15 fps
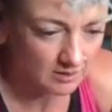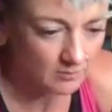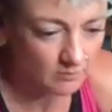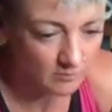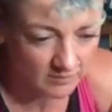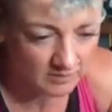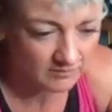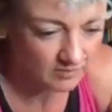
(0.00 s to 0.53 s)
I
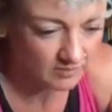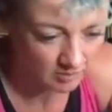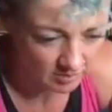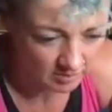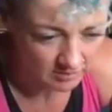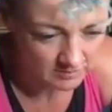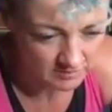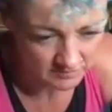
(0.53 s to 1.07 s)
haven't
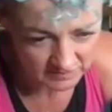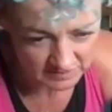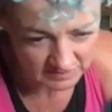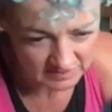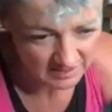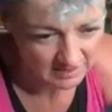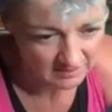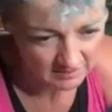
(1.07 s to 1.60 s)
got loads of
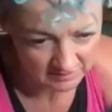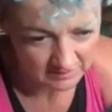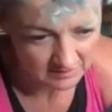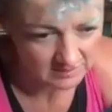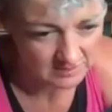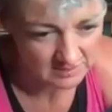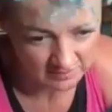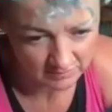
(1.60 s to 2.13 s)
sand
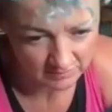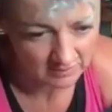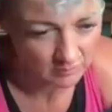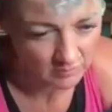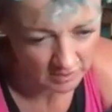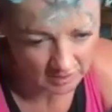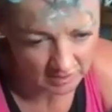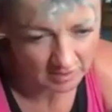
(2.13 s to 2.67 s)
underneath where
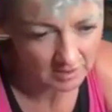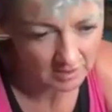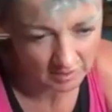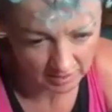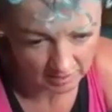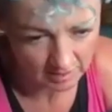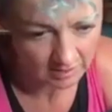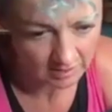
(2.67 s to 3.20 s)
I'm
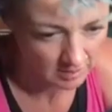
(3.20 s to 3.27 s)
working.